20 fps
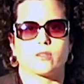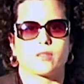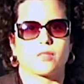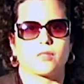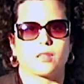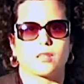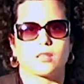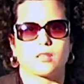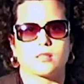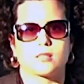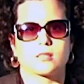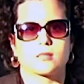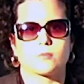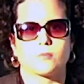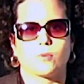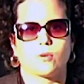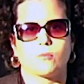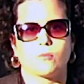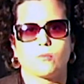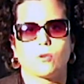I think
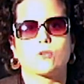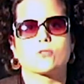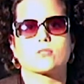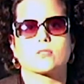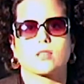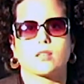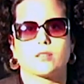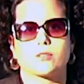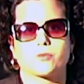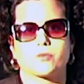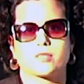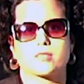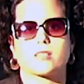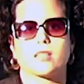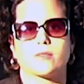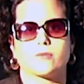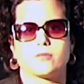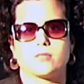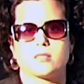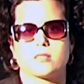most countries
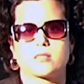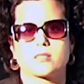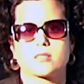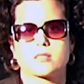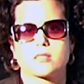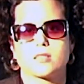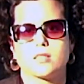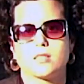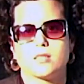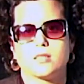have this